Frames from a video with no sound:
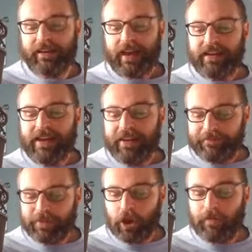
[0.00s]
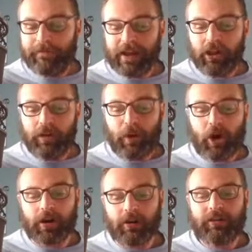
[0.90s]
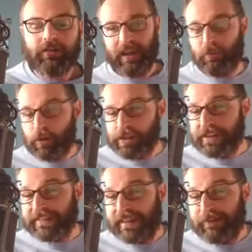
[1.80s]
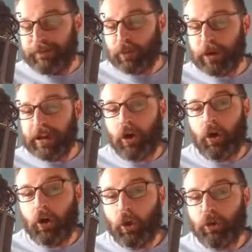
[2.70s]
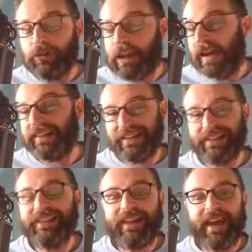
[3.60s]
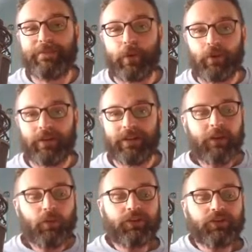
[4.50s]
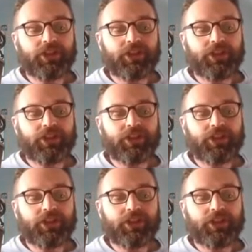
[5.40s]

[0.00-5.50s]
and NetFlow fell apart and where they didn't bring a whole lot to the table. It was